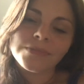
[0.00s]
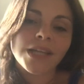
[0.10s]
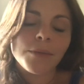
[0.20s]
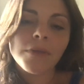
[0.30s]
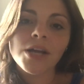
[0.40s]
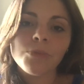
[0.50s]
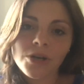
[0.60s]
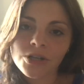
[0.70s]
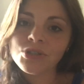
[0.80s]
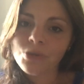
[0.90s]
They might
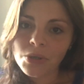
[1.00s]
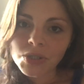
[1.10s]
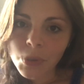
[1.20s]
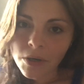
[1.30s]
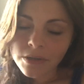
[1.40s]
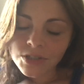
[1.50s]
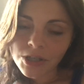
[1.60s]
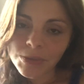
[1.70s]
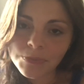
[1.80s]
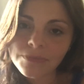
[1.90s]
work short
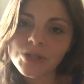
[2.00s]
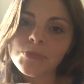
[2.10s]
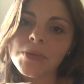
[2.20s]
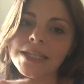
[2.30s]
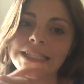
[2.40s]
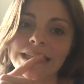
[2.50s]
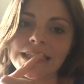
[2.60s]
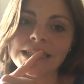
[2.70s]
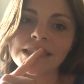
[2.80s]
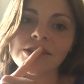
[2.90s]
term. You might
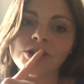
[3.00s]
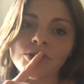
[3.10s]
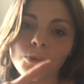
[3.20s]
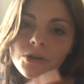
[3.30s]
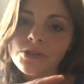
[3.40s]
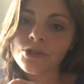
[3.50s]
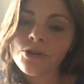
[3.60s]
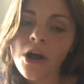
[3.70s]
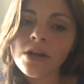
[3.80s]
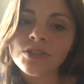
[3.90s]
get your word
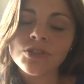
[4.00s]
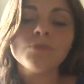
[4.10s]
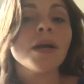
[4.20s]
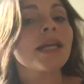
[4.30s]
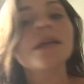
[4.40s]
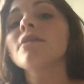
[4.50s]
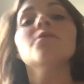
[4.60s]
across. You might